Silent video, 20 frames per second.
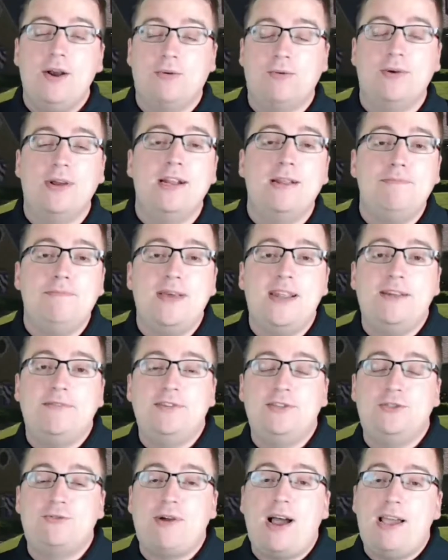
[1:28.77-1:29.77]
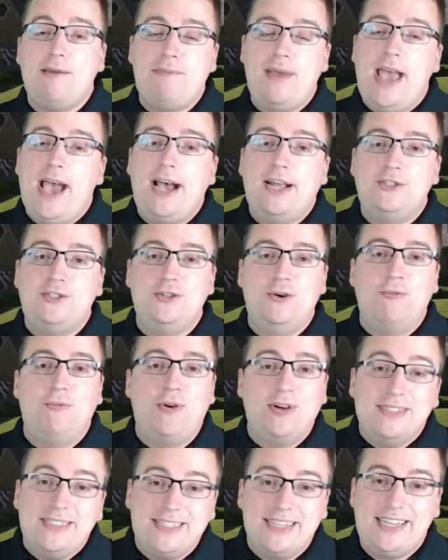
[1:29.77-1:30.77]
We're in a bit of a dry patch
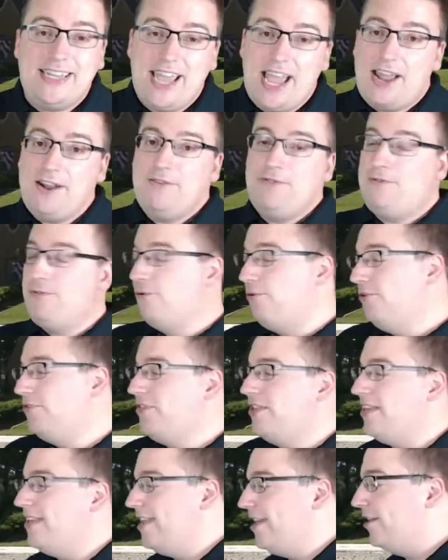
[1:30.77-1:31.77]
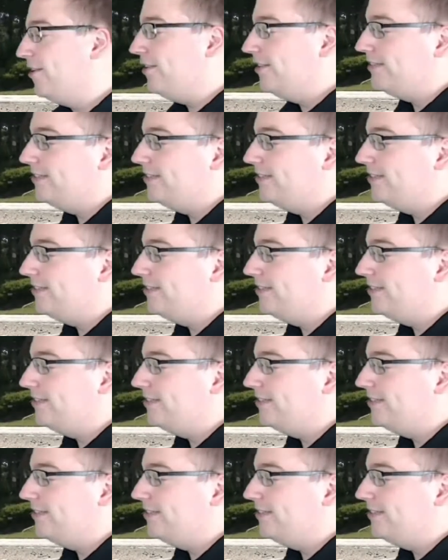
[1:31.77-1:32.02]
once again for the year.